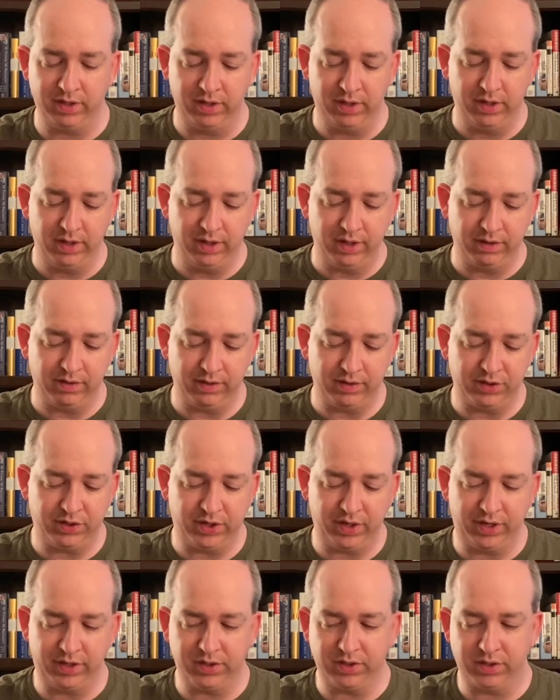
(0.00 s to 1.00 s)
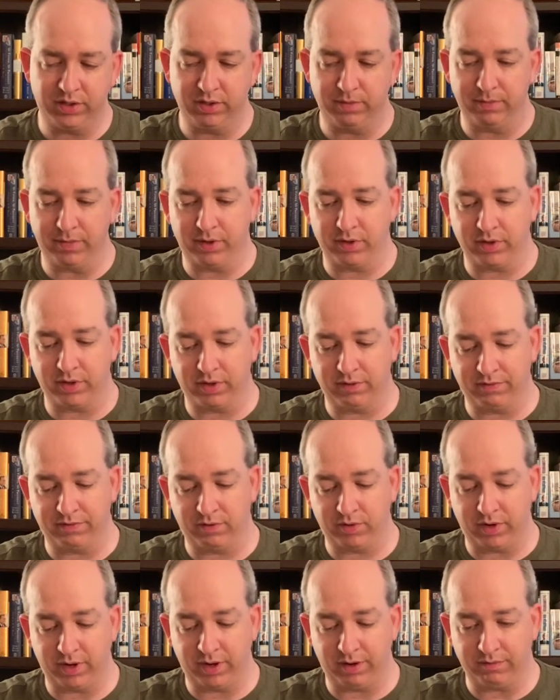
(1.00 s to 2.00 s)
That Changed America
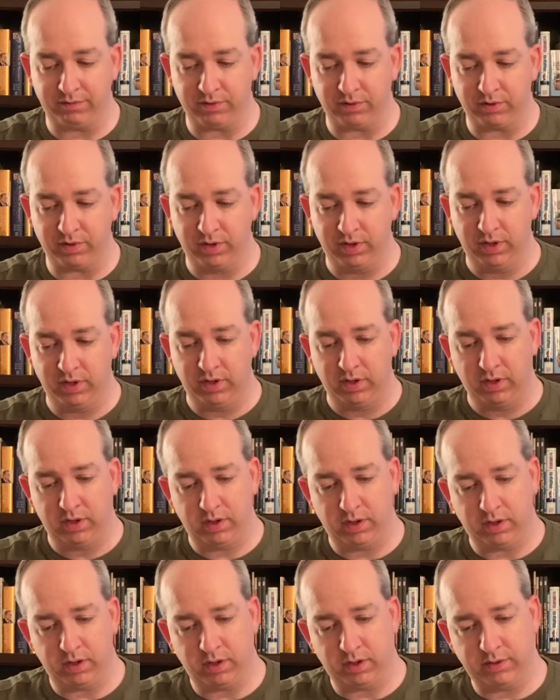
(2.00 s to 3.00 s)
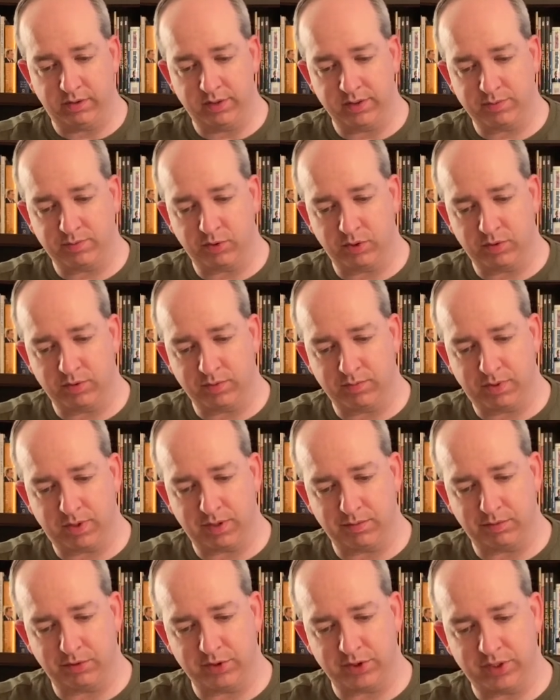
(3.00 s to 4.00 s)
Forever. This book was
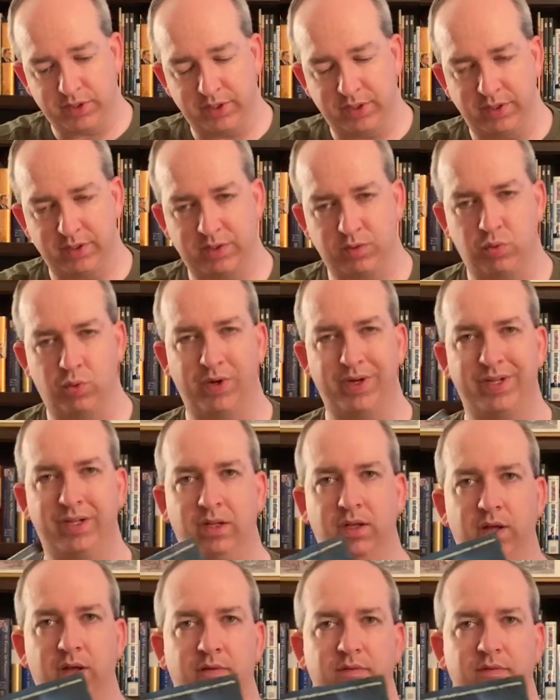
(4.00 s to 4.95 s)
published in 2011.